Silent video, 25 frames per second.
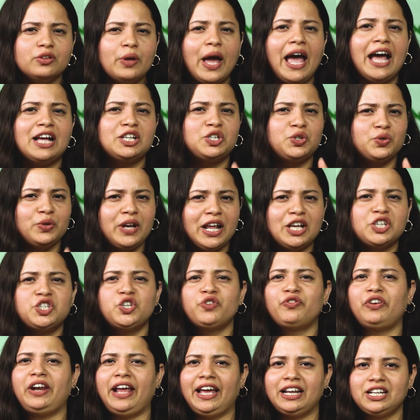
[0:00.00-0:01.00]
as soon as
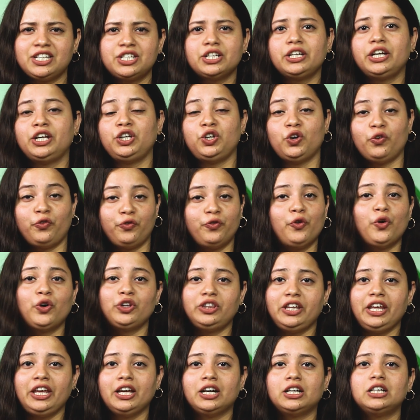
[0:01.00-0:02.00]
you will enter in your
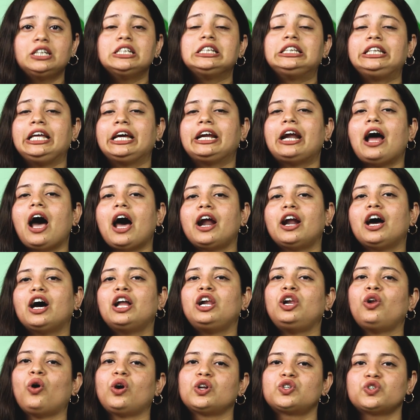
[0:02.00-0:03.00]
fourth year, there are a
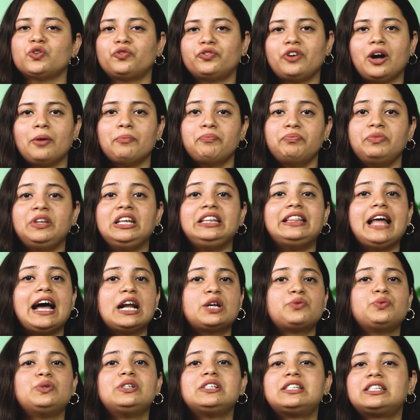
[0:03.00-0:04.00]
lot of companies
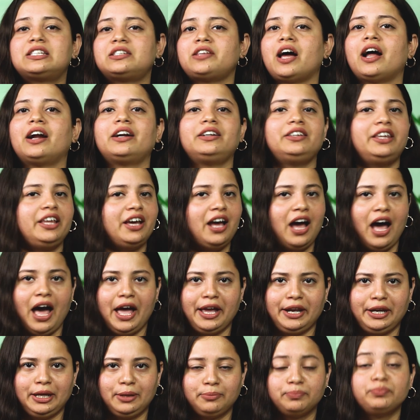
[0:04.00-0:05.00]
that will start their
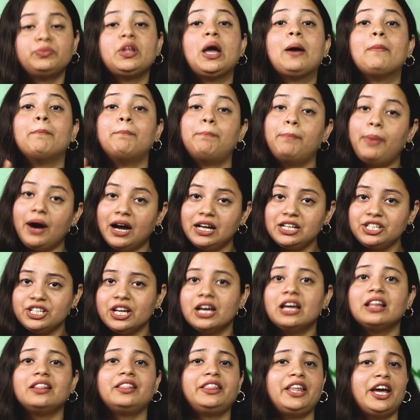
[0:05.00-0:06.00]
hiring. But
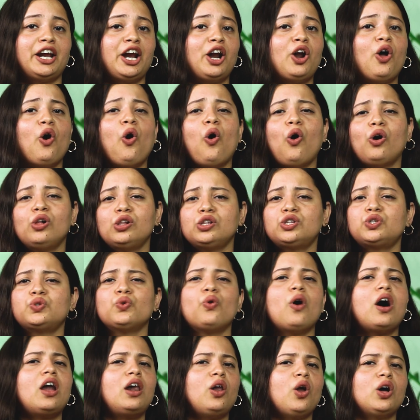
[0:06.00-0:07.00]
there are also
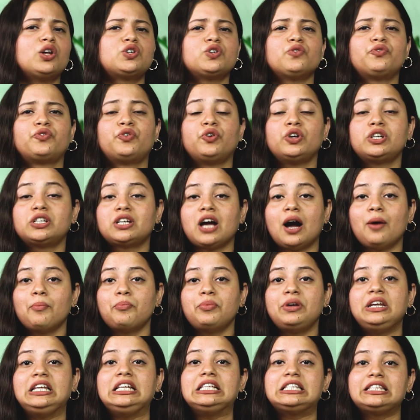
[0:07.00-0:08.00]
a lot of good
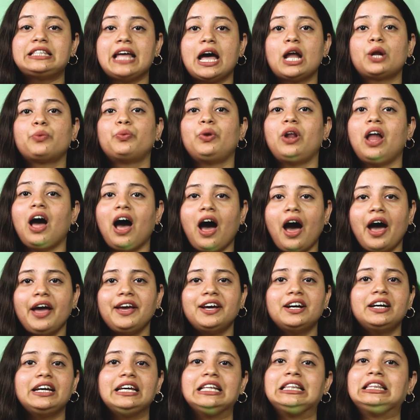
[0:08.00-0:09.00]
companies that will
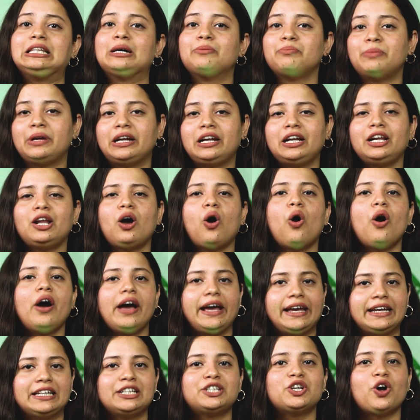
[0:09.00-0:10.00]
hire in the middle or
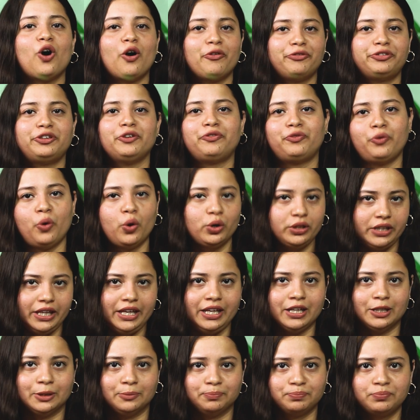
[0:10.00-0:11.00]
end of the fourth
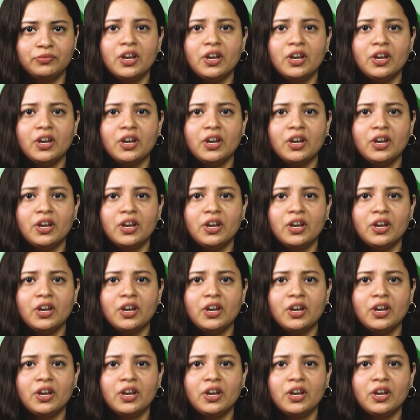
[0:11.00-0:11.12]
year.